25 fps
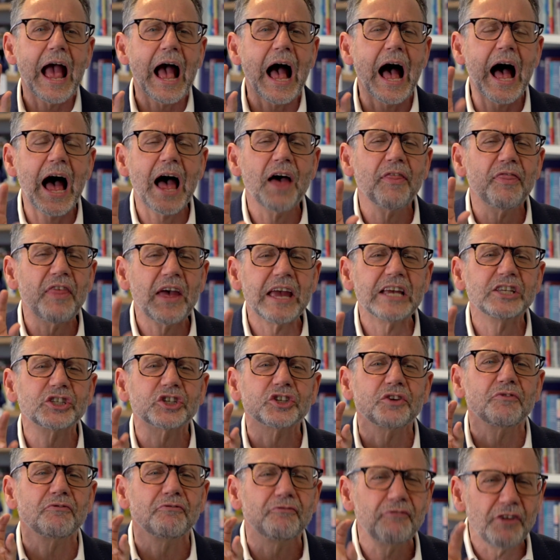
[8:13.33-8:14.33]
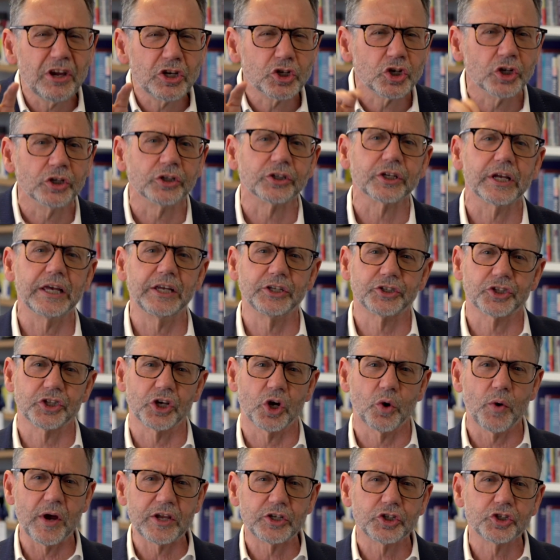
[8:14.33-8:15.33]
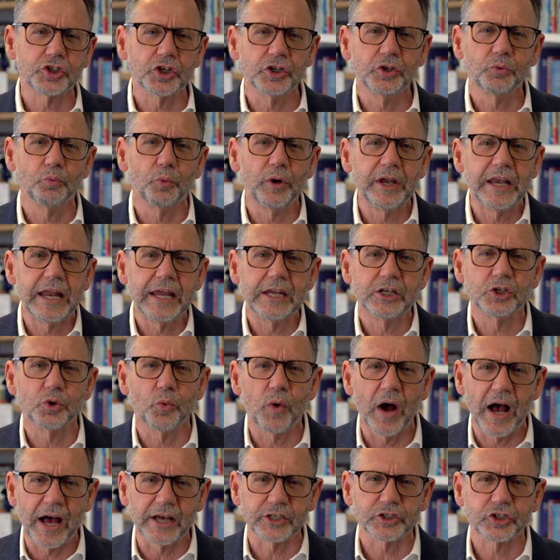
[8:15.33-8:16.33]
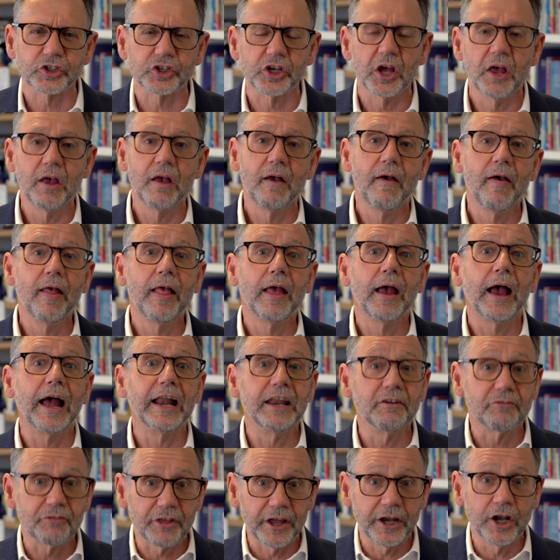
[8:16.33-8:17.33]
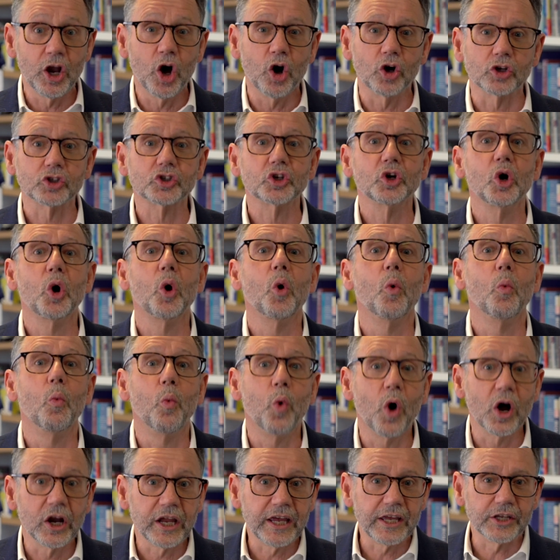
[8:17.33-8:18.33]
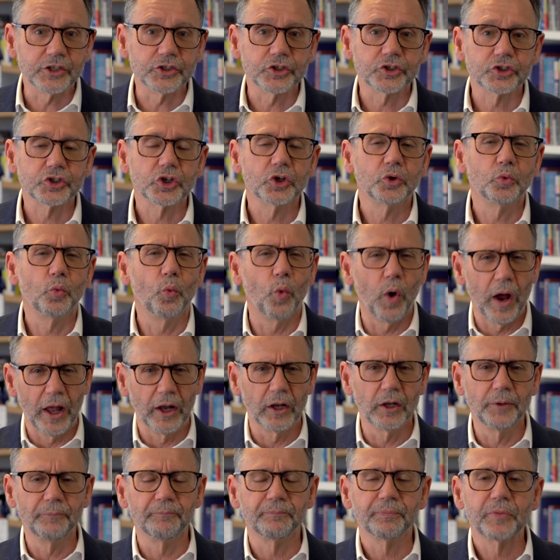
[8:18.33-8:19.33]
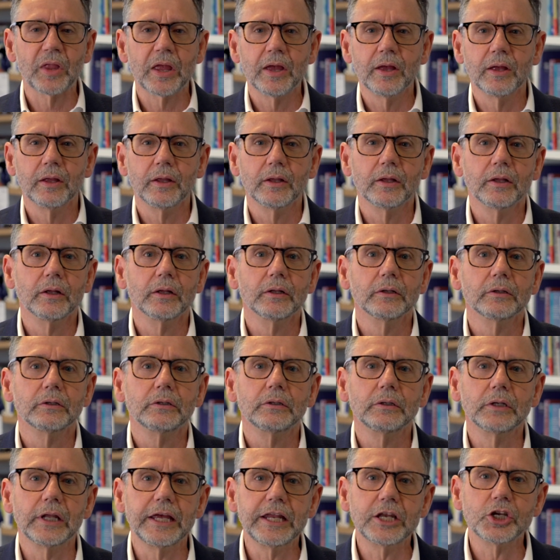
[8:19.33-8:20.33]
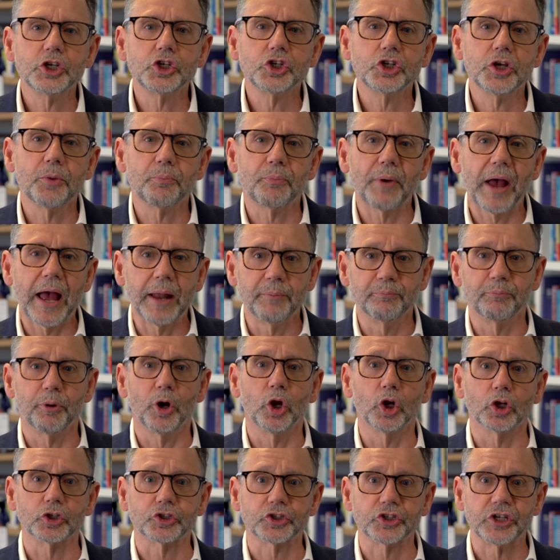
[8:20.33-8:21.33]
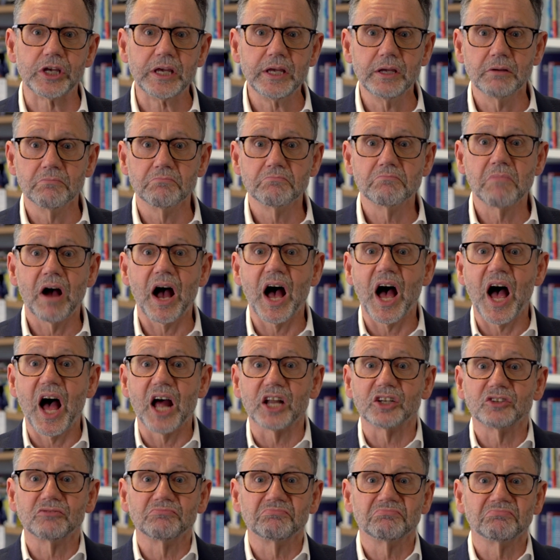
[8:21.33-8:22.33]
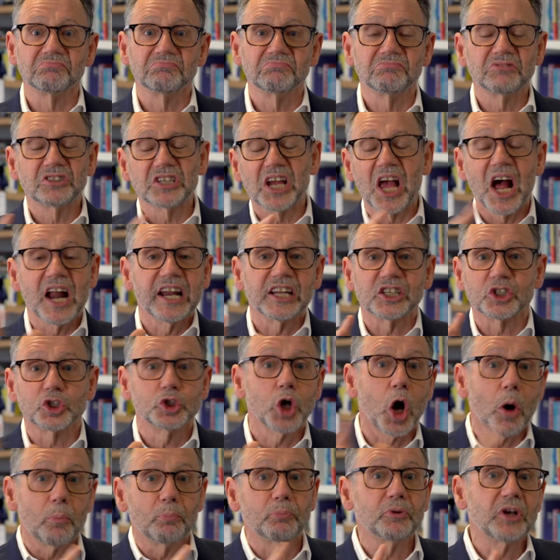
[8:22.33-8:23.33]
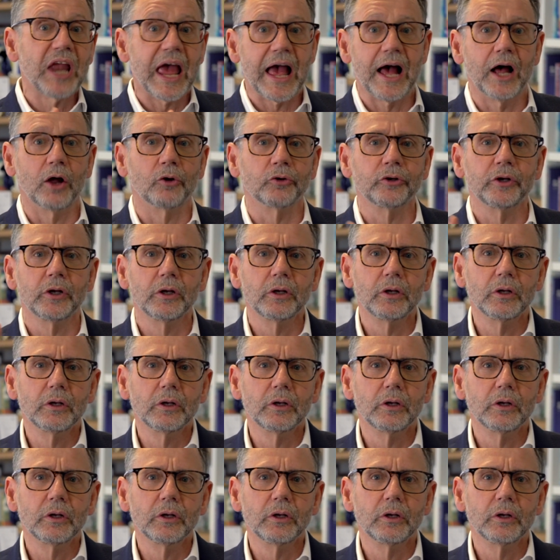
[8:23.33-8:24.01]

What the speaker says: are they sufficient is the question we need to ask. And if they're not, what is? Well, leadership and policy are kind of top-down